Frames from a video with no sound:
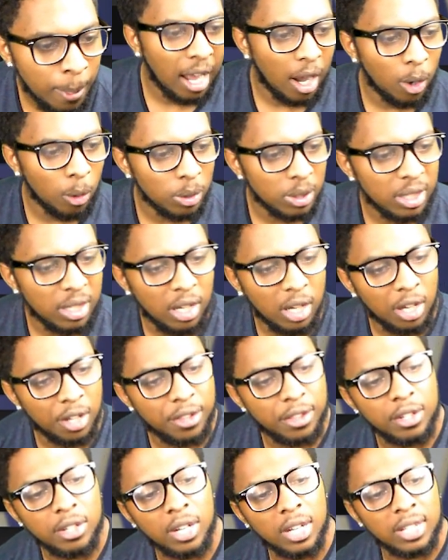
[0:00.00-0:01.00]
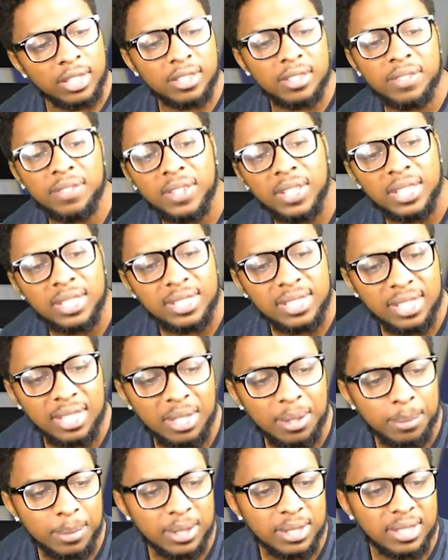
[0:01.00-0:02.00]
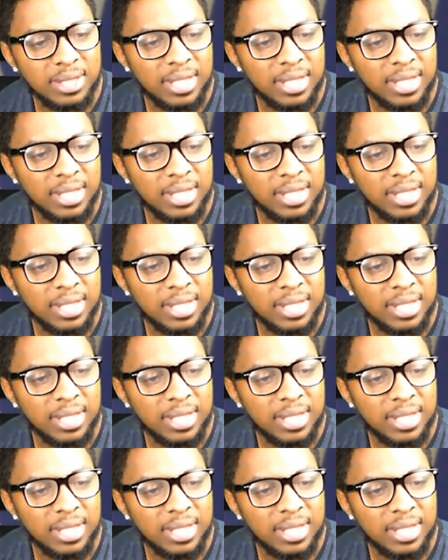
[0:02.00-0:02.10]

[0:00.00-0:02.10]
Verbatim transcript: Only other undefeated team is